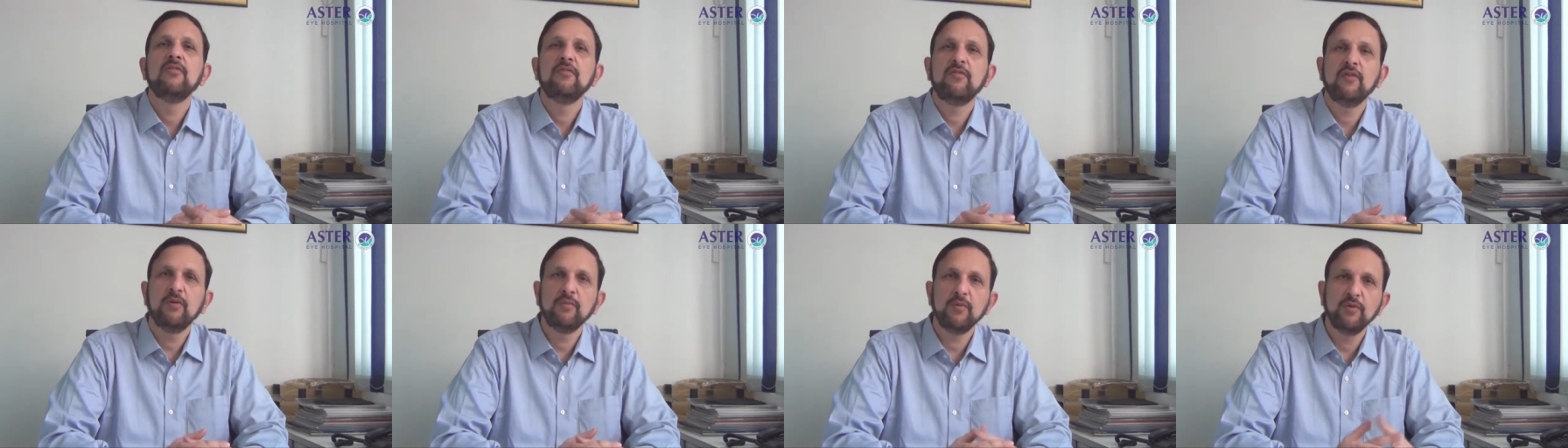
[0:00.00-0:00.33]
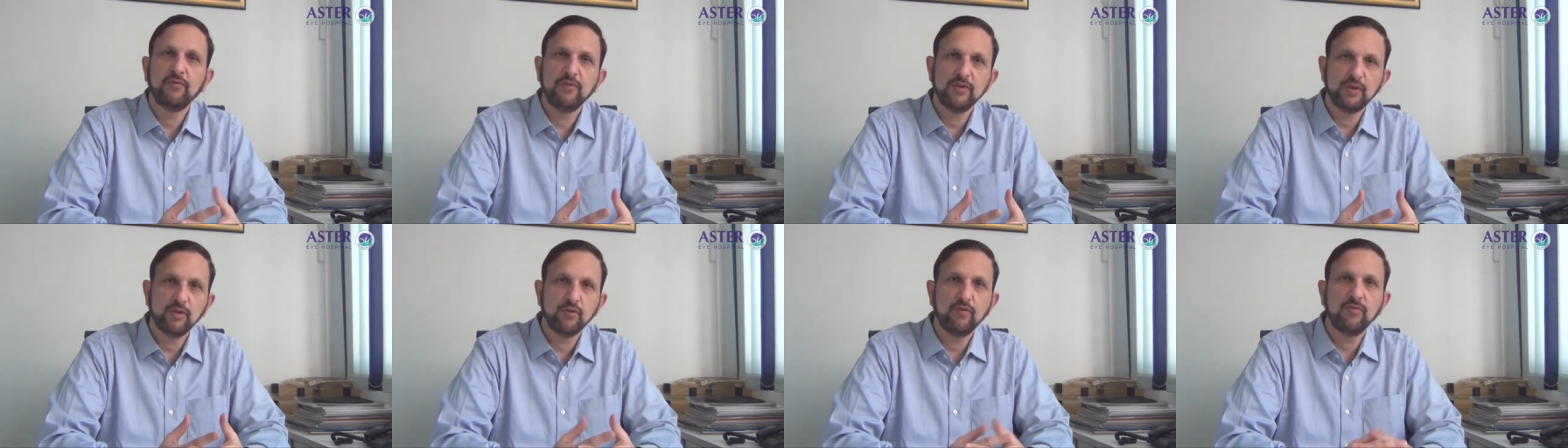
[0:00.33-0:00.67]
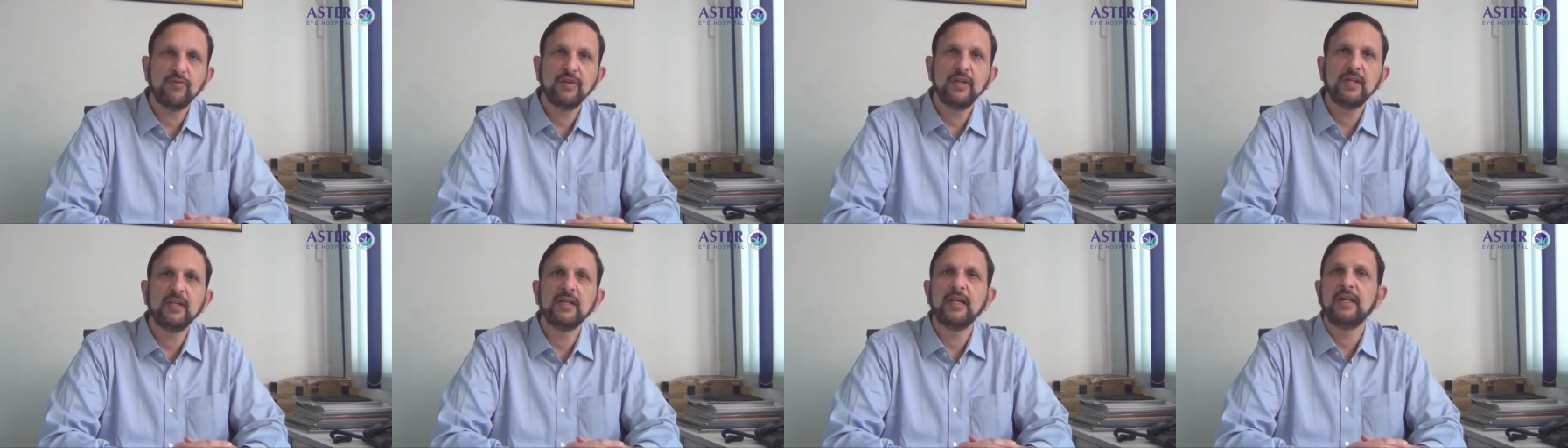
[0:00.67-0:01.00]
from your visual
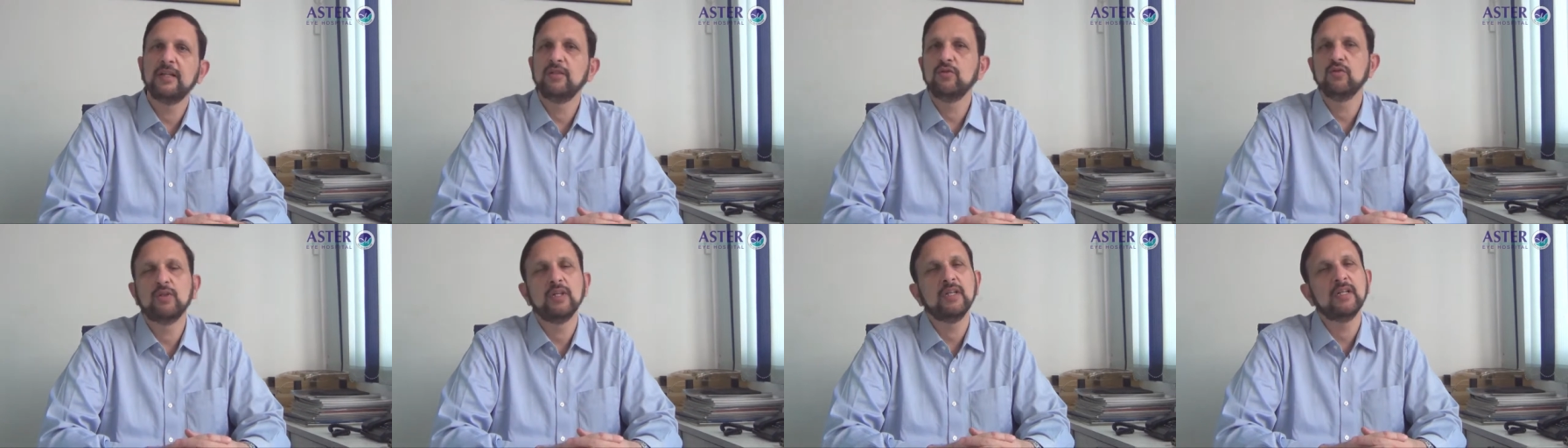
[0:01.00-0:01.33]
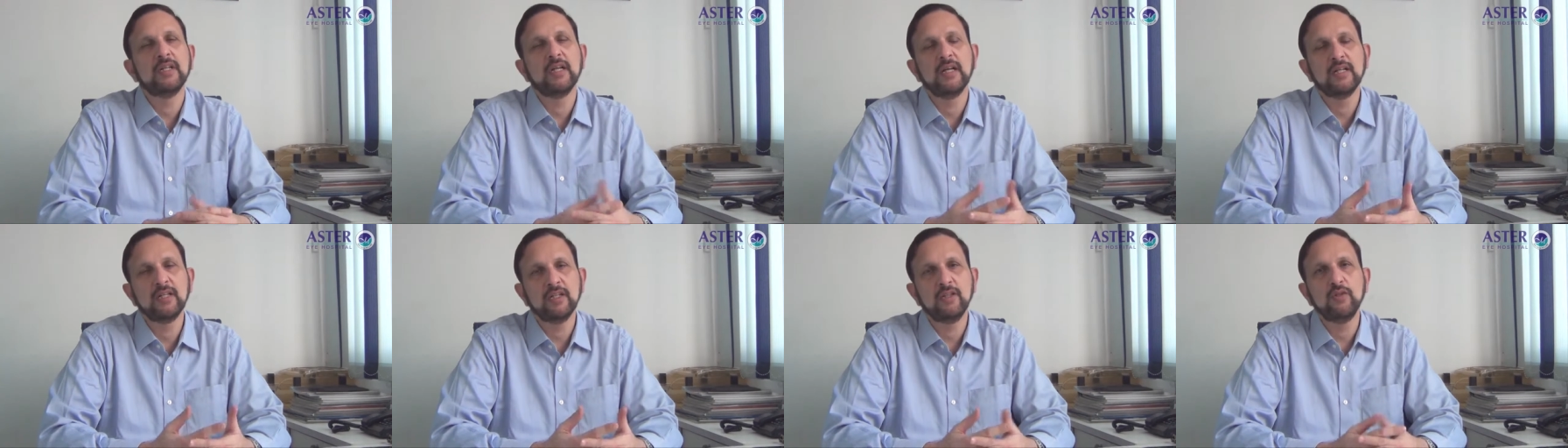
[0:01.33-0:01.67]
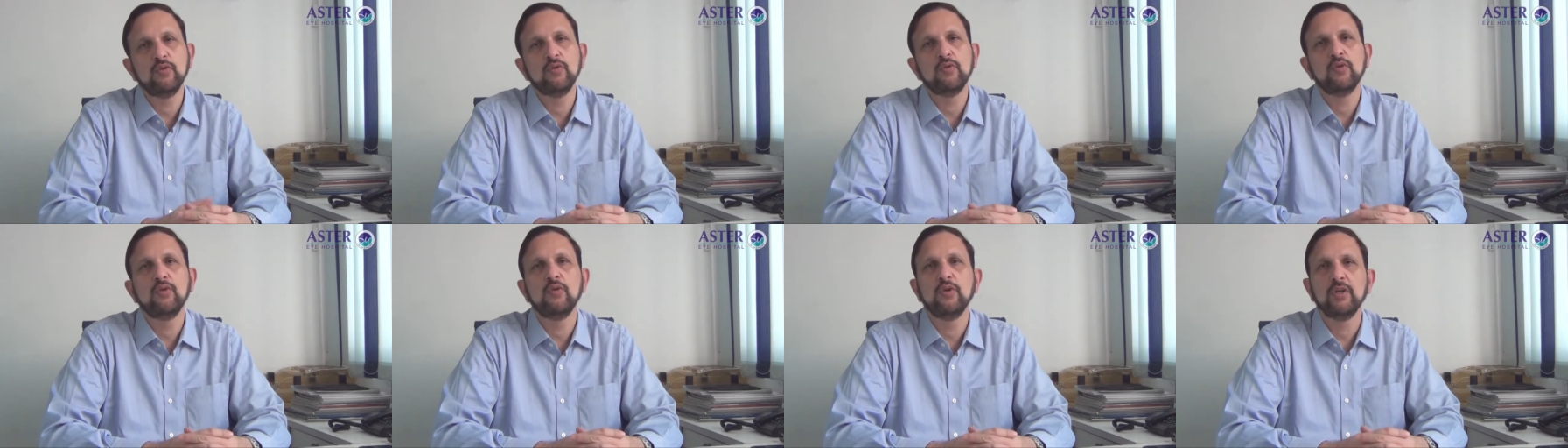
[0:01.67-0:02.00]
field and you can
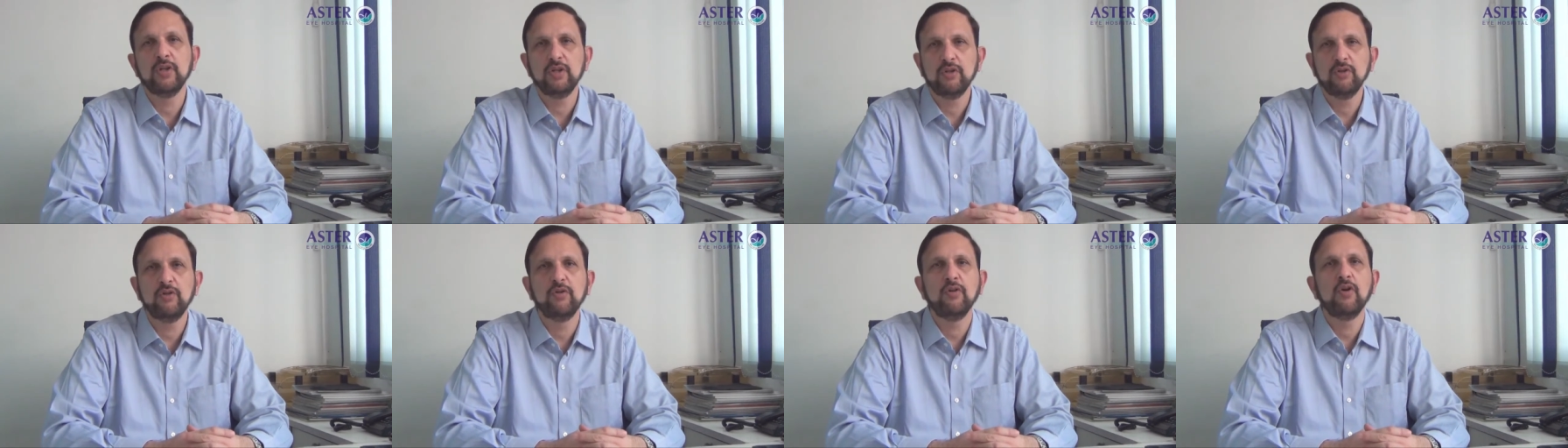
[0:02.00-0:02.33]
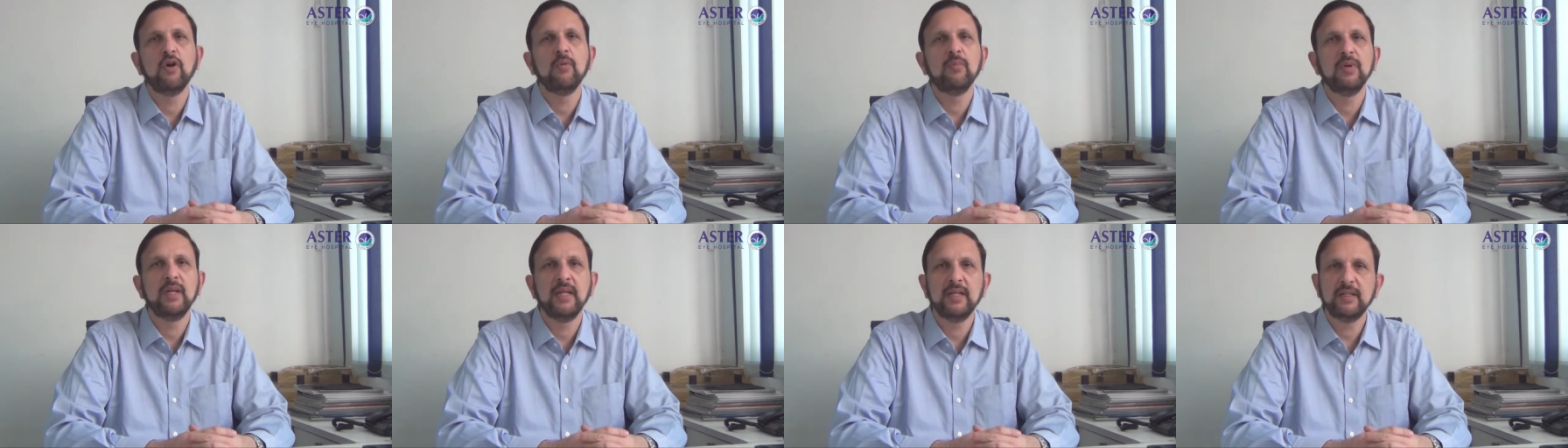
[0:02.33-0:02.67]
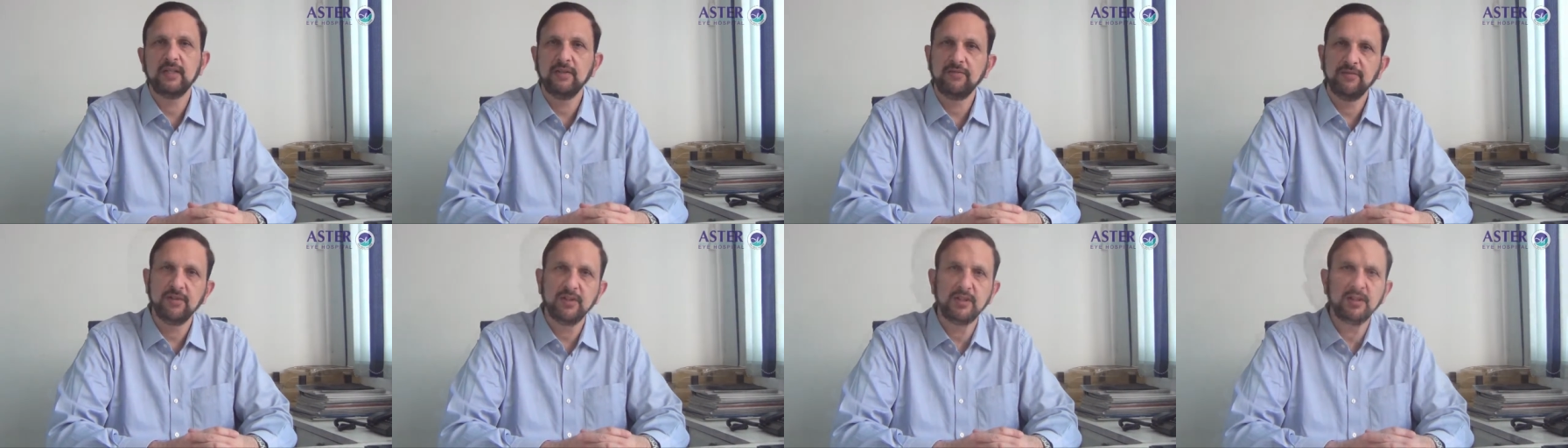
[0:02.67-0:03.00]
continue doing your normal
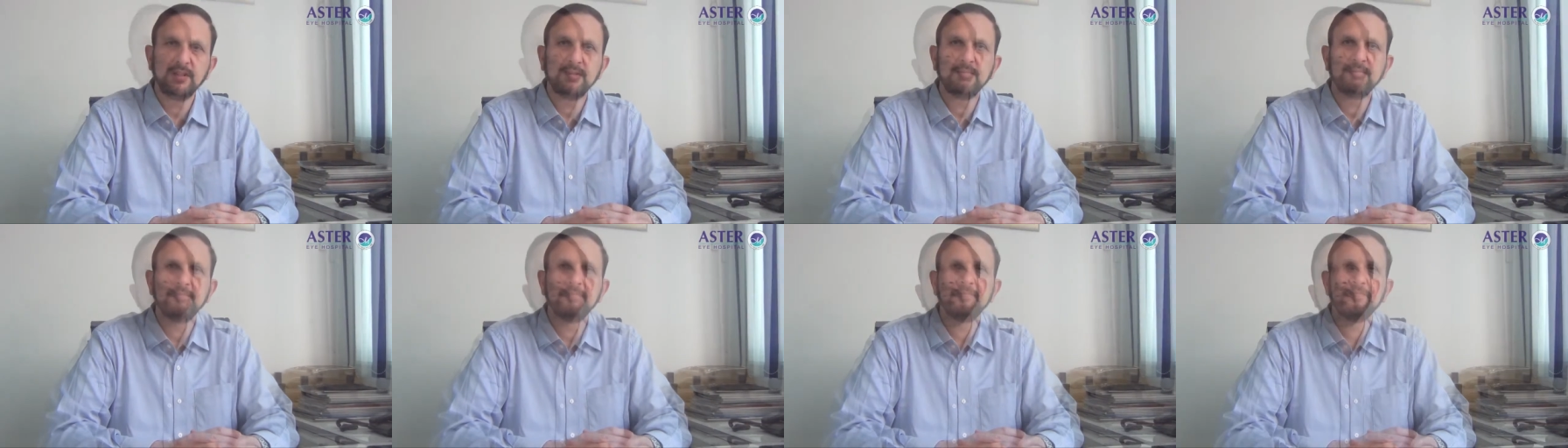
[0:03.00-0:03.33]
activity.